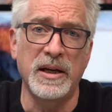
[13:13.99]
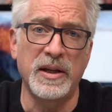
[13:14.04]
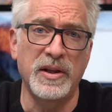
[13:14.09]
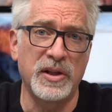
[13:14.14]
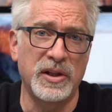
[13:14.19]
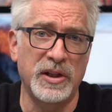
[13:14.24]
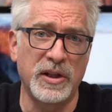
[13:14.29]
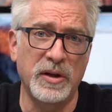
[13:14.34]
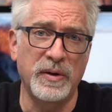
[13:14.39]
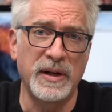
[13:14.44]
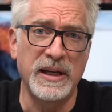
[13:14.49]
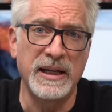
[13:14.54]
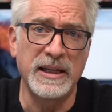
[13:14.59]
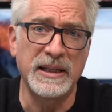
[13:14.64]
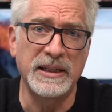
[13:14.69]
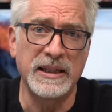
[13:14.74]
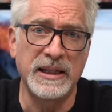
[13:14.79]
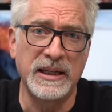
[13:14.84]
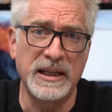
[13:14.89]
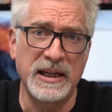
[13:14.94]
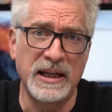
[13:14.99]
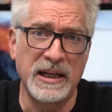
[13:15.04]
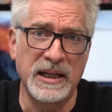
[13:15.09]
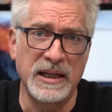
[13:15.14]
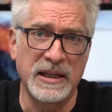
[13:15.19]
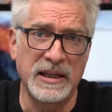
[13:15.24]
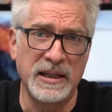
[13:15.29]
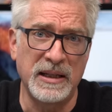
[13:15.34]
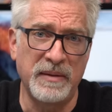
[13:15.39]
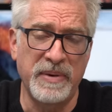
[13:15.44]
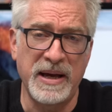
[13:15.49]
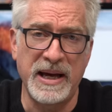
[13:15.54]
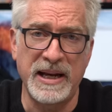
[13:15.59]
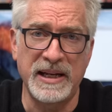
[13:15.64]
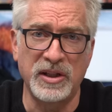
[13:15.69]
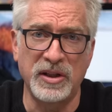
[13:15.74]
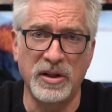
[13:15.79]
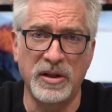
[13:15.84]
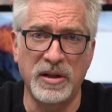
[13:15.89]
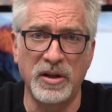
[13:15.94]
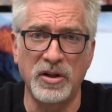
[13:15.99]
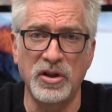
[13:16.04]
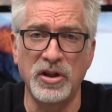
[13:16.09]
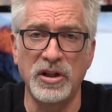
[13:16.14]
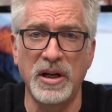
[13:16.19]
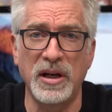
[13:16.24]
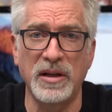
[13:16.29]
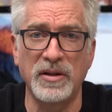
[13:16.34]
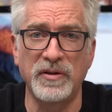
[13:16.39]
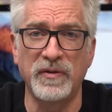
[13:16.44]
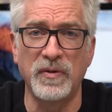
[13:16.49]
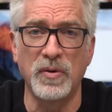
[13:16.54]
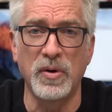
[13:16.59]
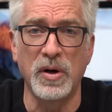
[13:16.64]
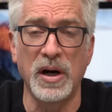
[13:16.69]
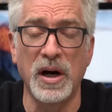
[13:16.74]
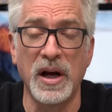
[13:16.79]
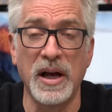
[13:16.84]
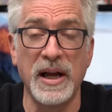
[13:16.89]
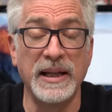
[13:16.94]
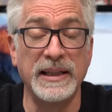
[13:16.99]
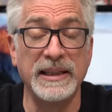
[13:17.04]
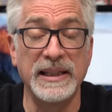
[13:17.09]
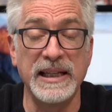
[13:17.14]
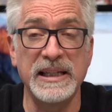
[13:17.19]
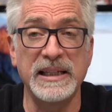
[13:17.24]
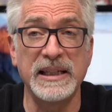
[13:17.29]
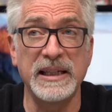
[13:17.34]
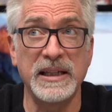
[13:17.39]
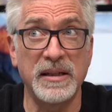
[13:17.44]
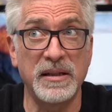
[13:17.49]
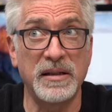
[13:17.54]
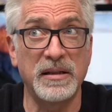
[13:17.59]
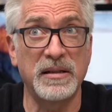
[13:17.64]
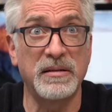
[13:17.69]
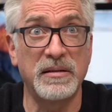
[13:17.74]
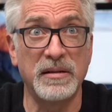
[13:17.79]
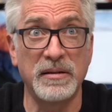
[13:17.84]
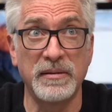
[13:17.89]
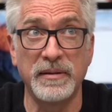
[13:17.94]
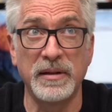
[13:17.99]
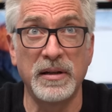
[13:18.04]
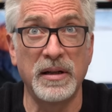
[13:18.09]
the Sony's and the Panasonic GH4. This is